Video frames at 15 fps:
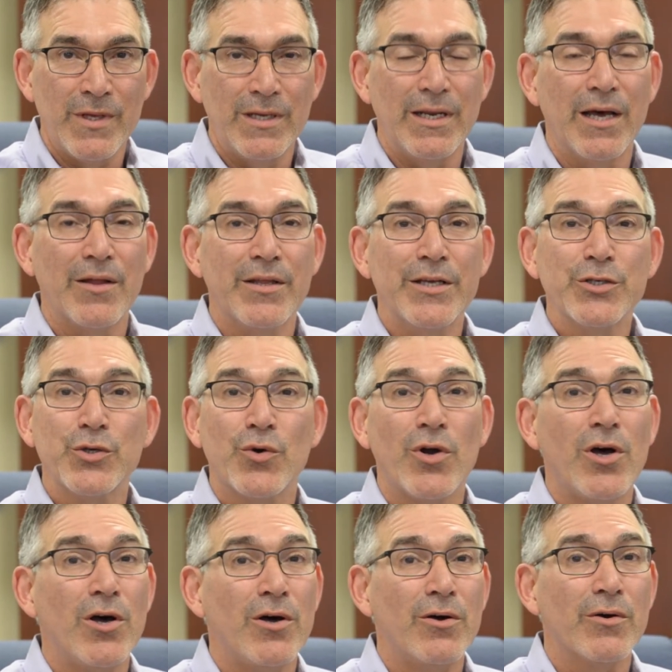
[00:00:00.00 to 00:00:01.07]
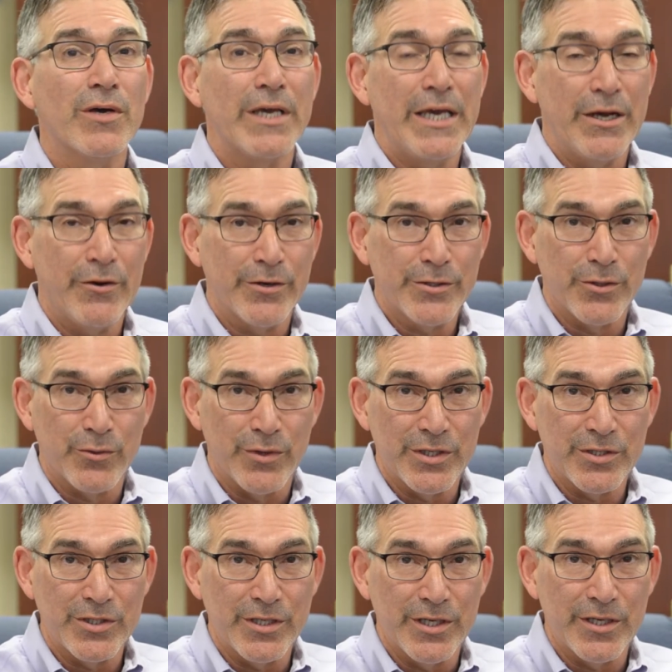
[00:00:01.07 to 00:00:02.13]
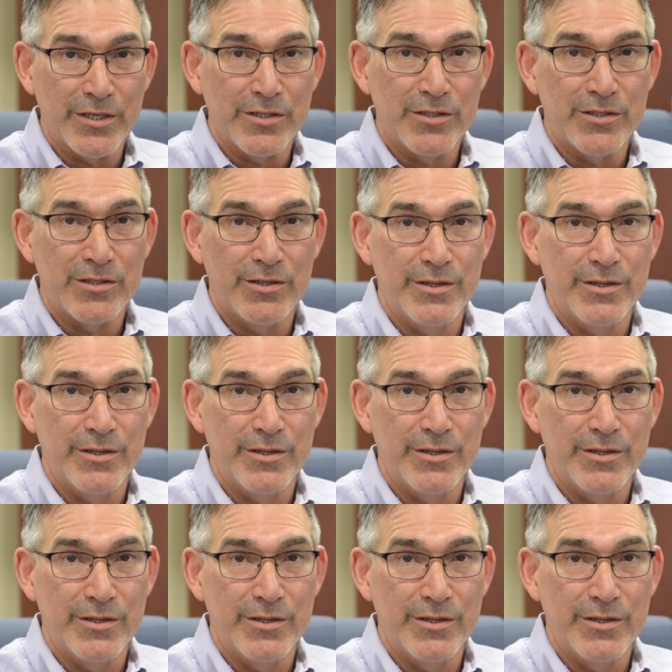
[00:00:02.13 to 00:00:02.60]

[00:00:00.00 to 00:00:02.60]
Now these are all characteristics